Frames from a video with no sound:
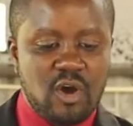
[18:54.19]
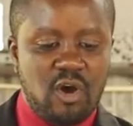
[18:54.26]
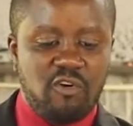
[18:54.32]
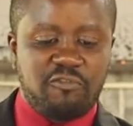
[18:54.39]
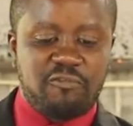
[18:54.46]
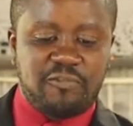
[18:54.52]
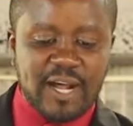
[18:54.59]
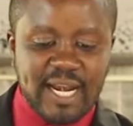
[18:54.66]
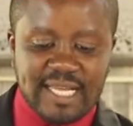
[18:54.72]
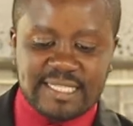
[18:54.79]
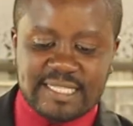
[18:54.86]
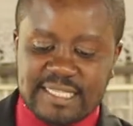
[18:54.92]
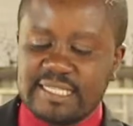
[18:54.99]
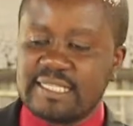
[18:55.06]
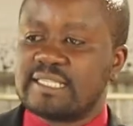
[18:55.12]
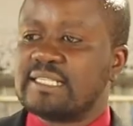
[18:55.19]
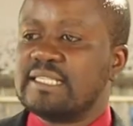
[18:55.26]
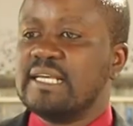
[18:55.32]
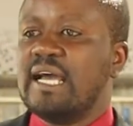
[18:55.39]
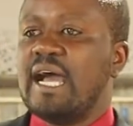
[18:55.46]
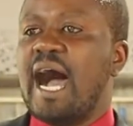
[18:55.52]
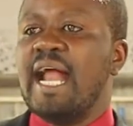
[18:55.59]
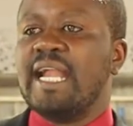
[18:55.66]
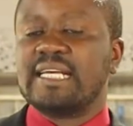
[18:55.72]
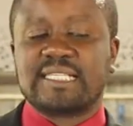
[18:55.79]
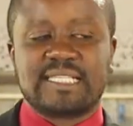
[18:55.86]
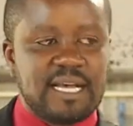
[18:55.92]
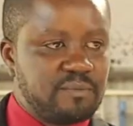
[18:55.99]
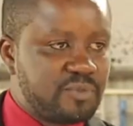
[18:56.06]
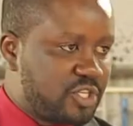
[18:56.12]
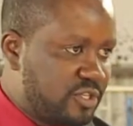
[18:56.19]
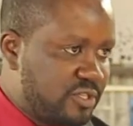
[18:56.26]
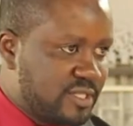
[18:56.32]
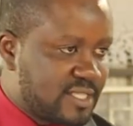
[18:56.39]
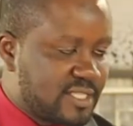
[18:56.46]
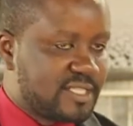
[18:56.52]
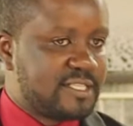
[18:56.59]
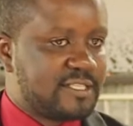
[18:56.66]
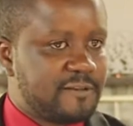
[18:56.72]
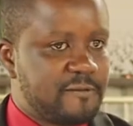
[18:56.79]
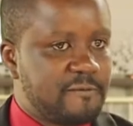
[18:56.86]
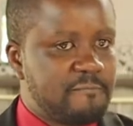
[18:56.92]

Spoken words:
of fallacies and assumptions.